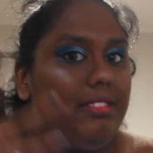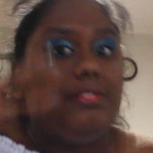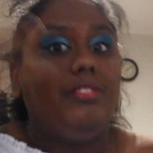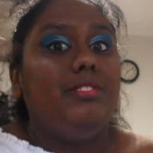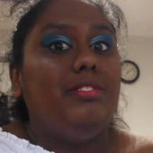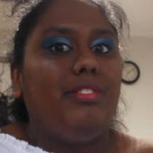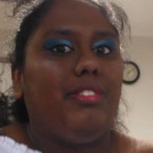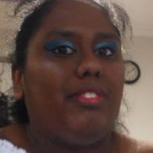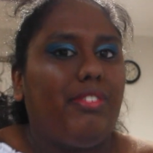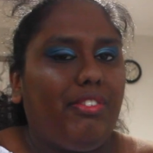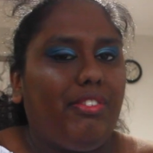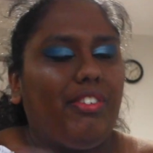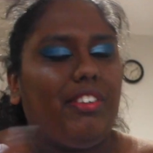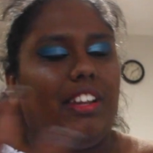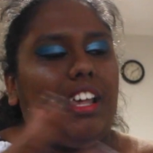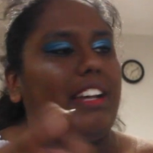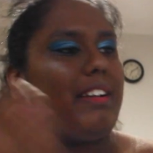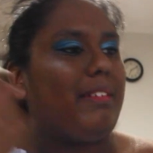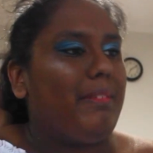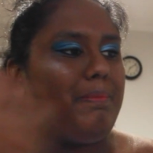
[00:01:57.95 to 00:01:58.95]

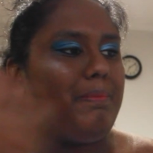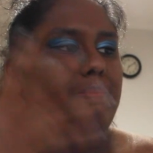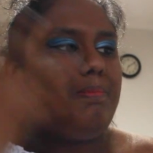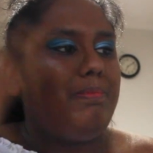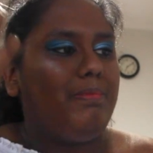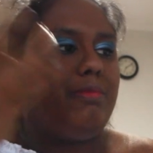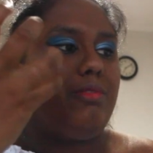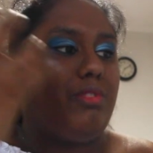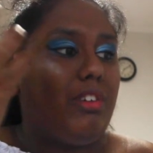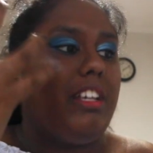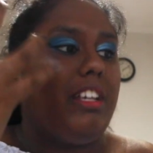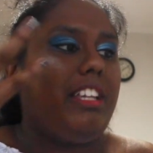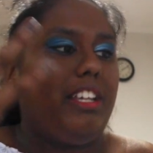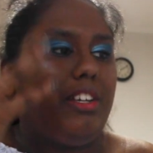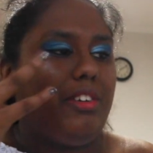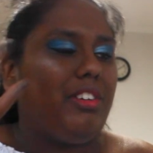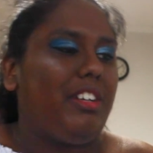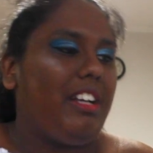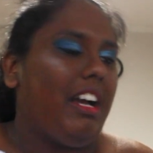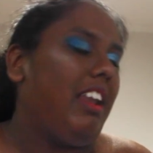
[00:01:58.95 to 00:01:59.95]
really
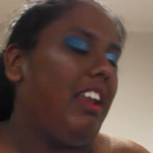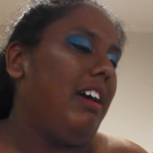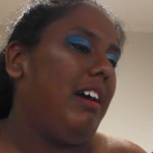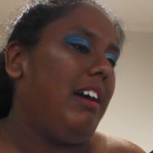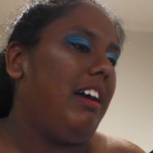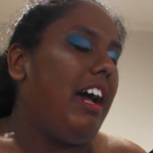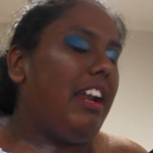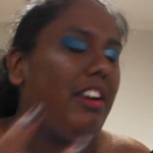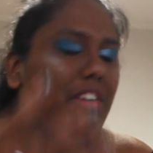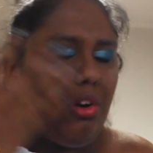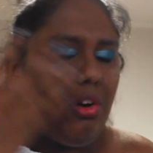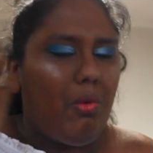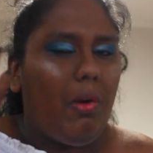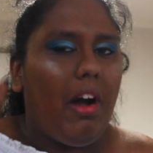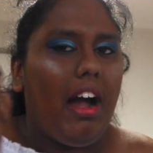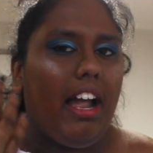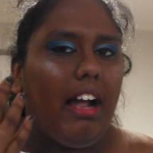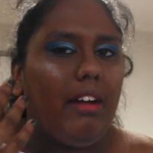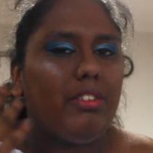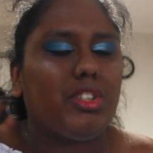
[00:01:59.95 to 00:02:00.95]
good color. I don't know
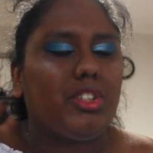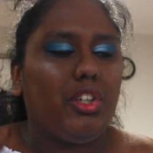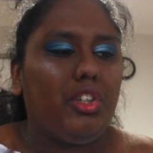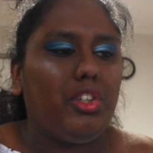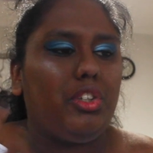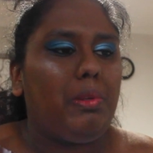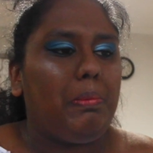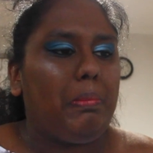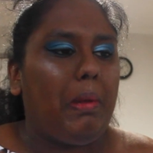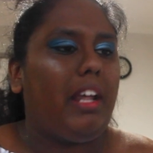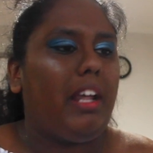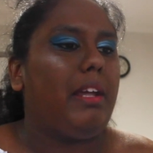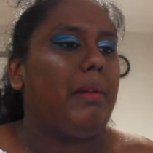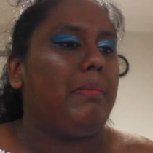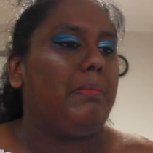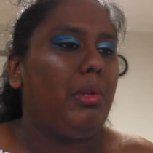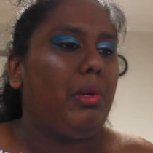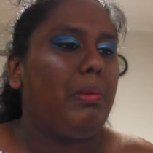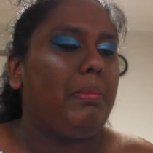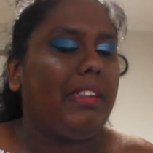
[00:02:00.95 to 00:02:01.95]
why. I was going to do pink
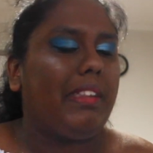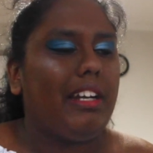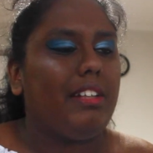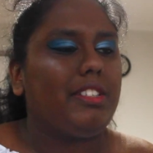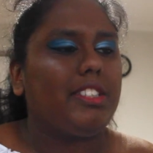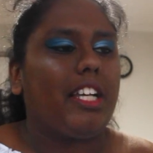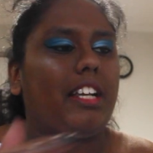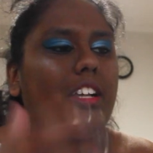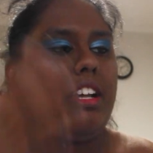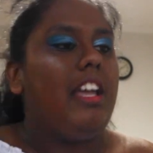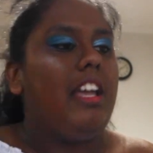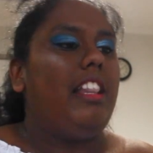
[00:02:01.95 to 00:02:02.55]
and blue, but then I was like,